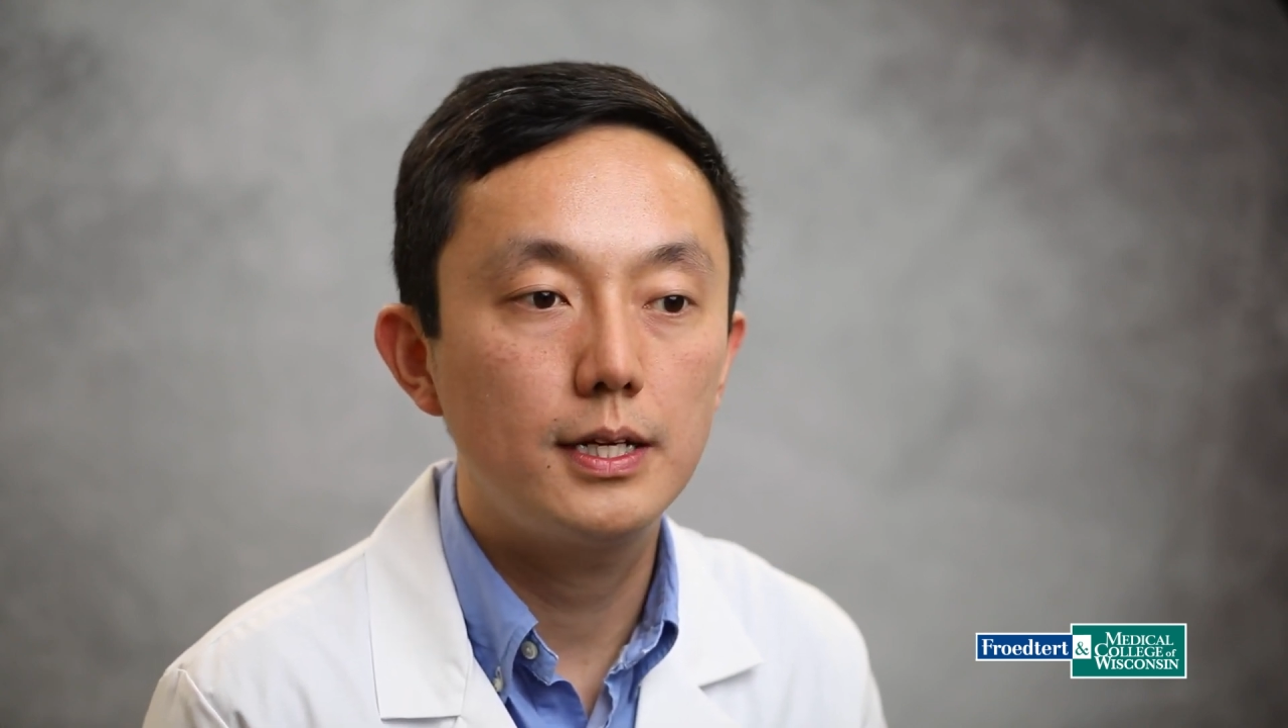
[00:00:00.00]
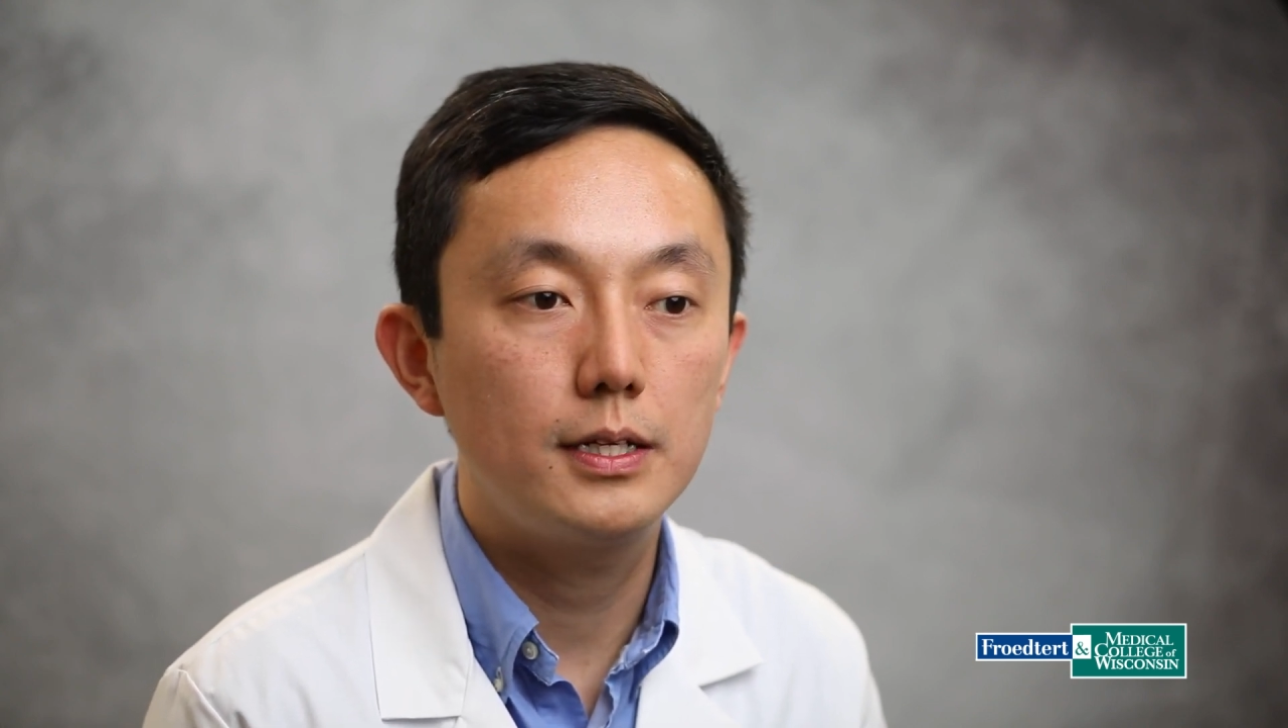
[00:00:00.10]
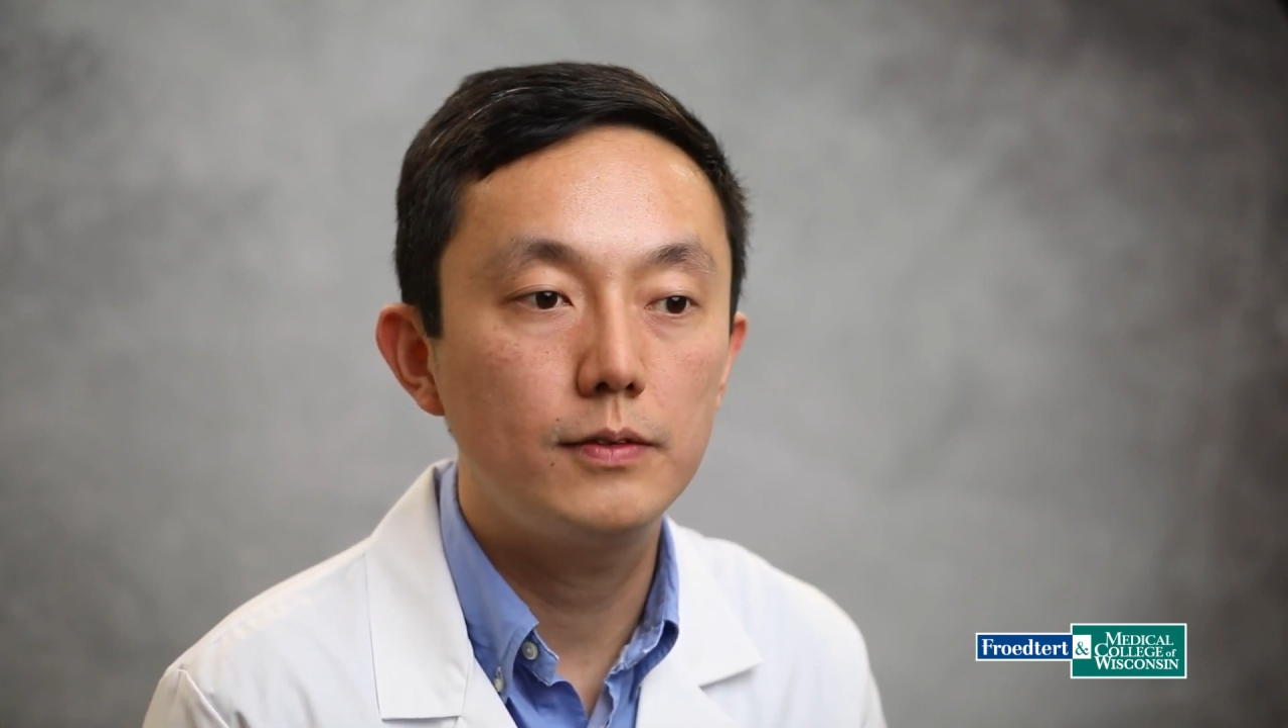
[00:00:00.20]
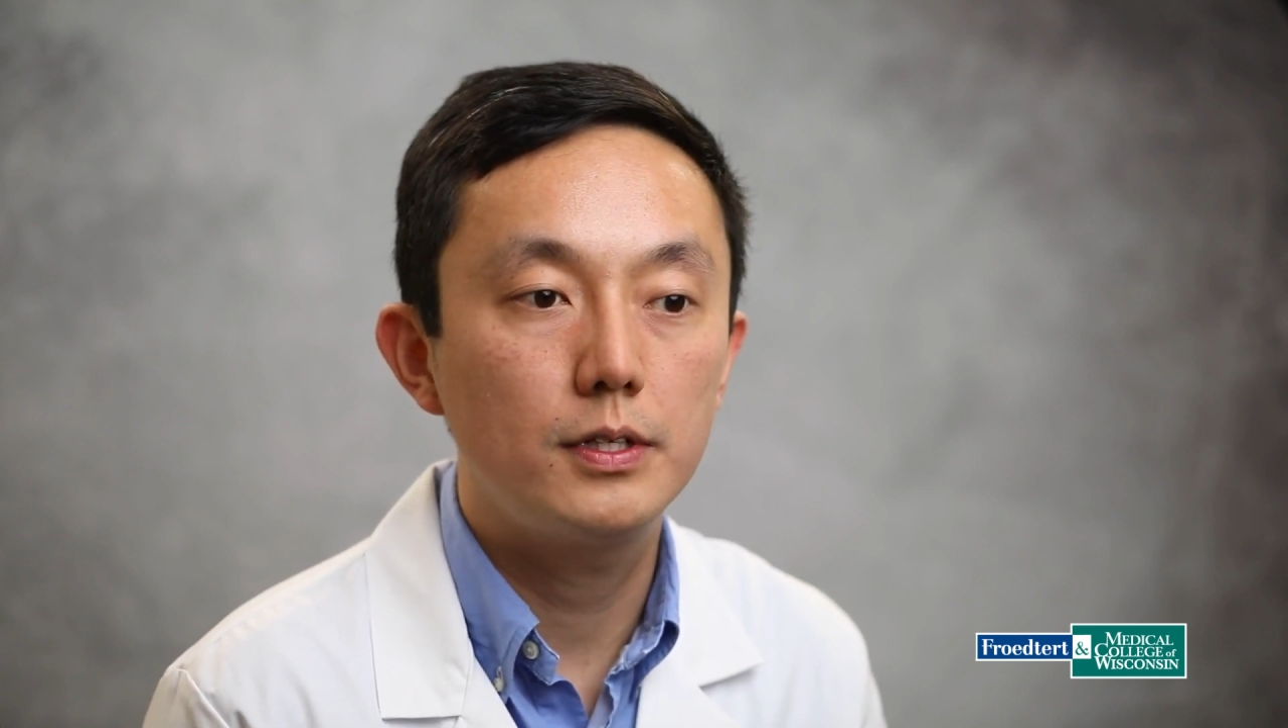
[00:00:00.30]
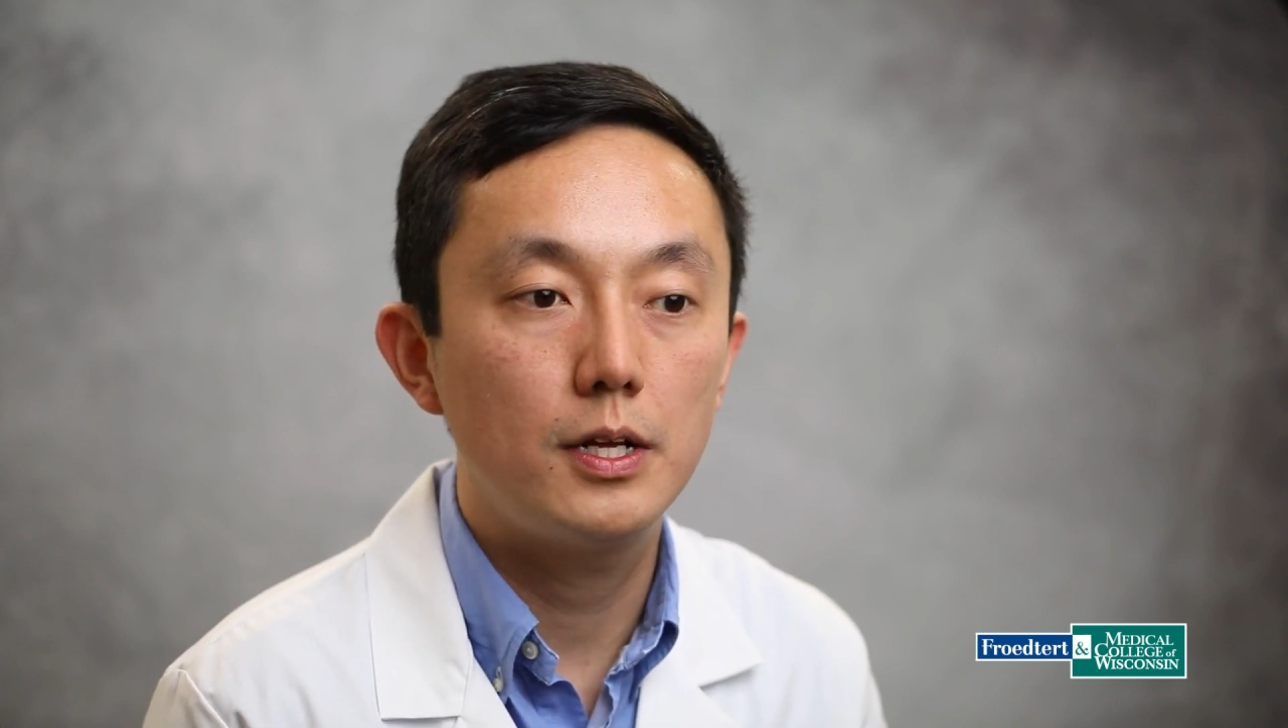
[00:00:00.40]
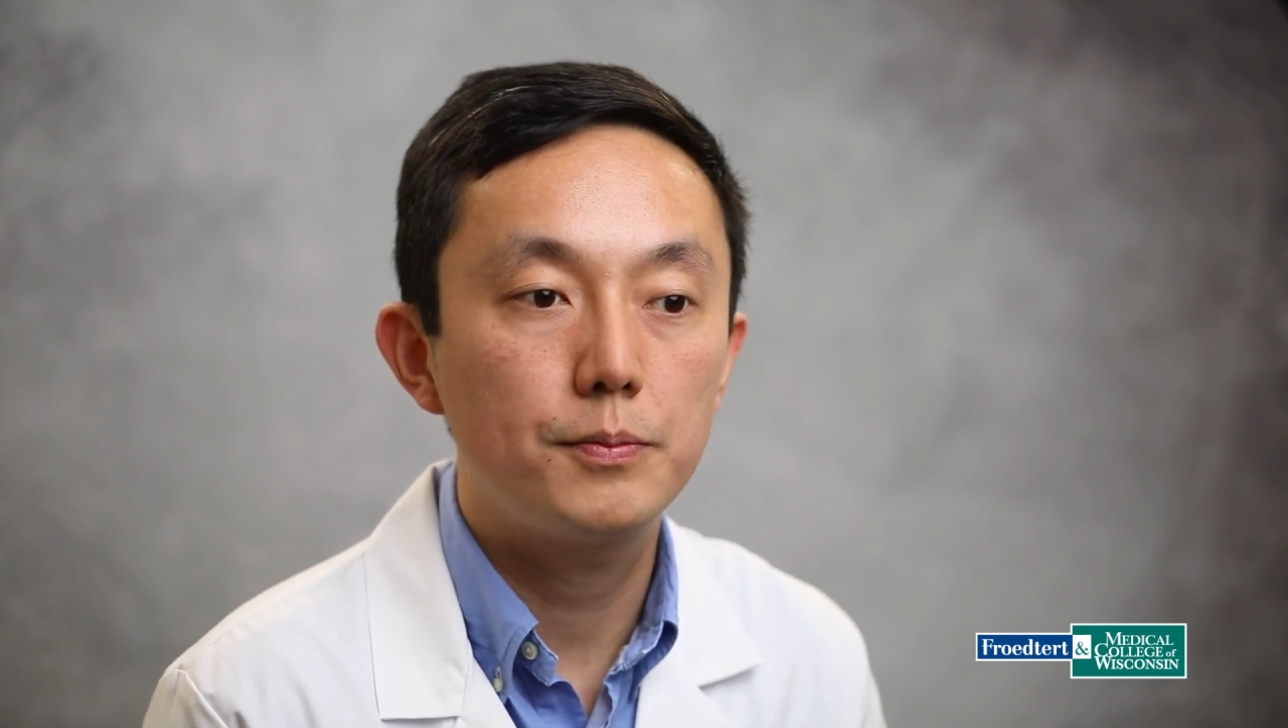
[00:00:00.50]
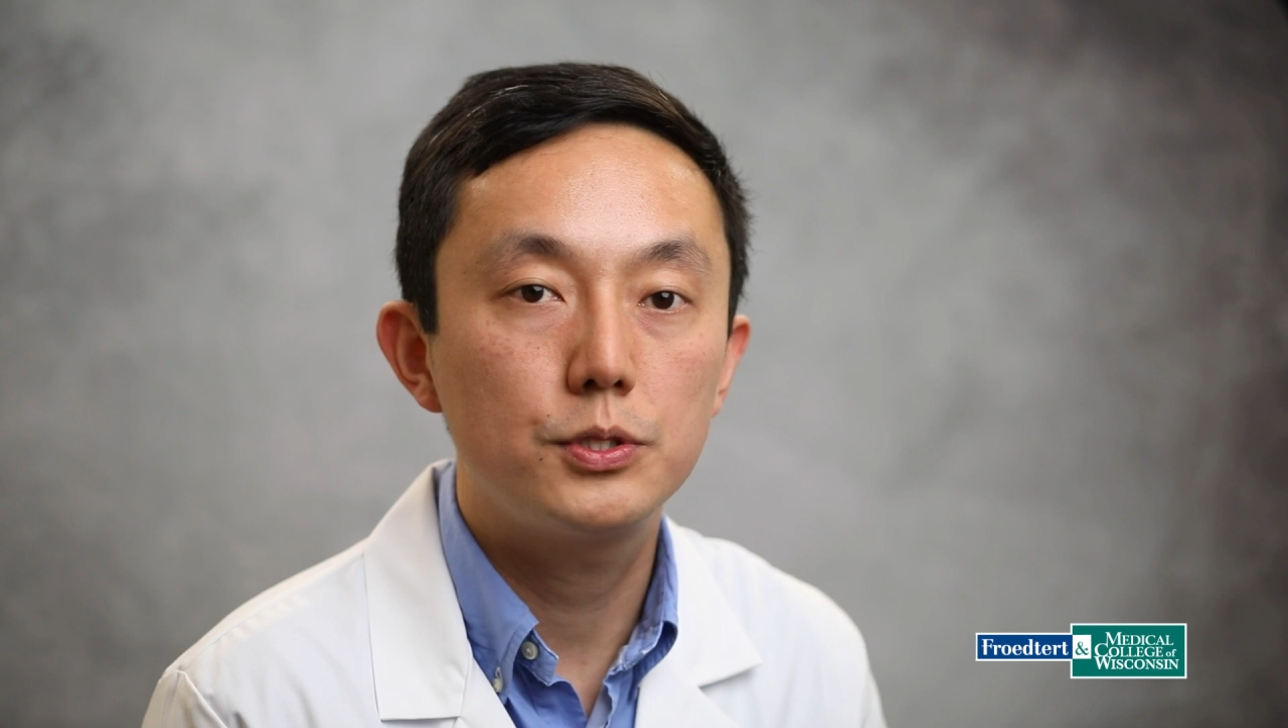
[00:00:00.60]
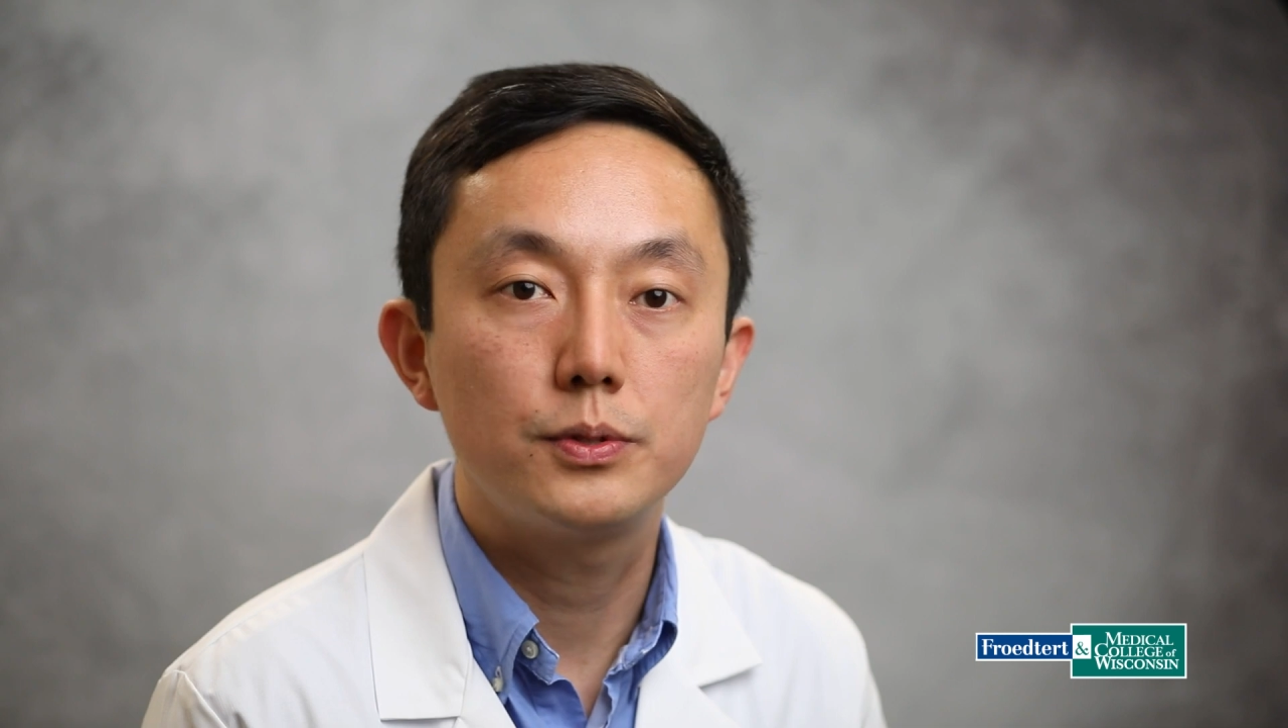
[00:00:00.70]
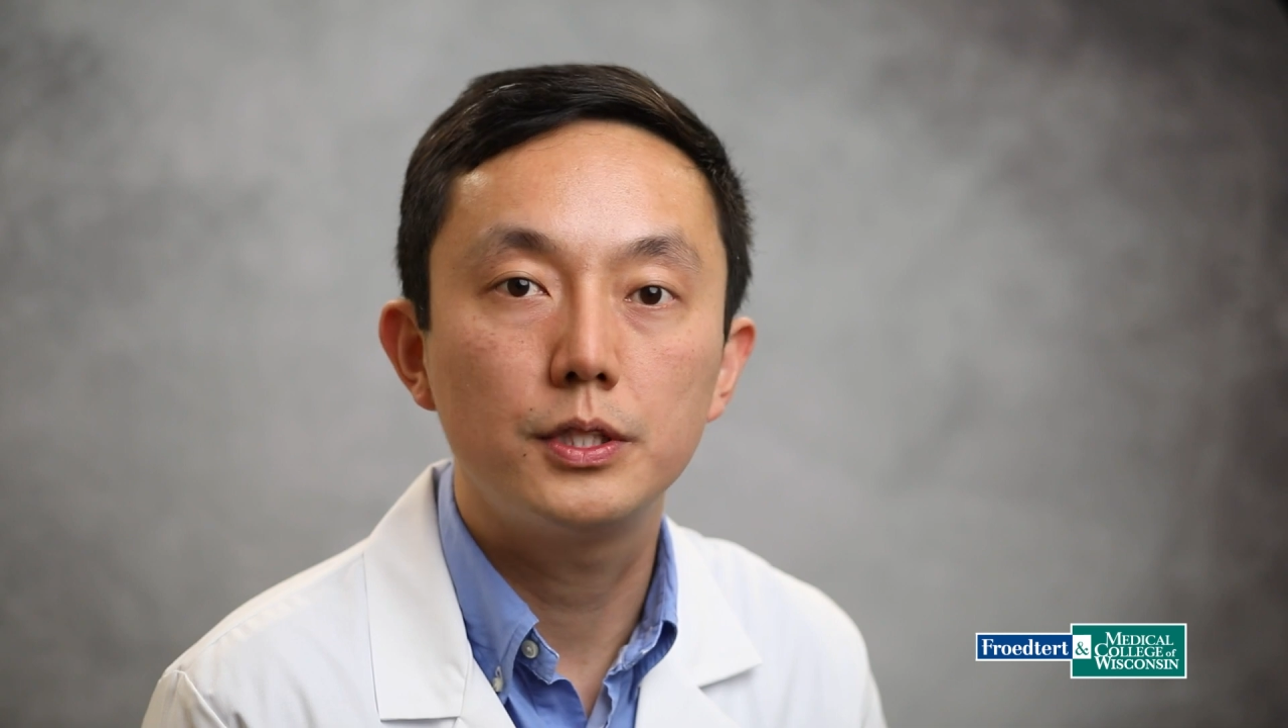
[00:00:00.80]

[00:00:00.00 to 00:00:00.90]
and even up to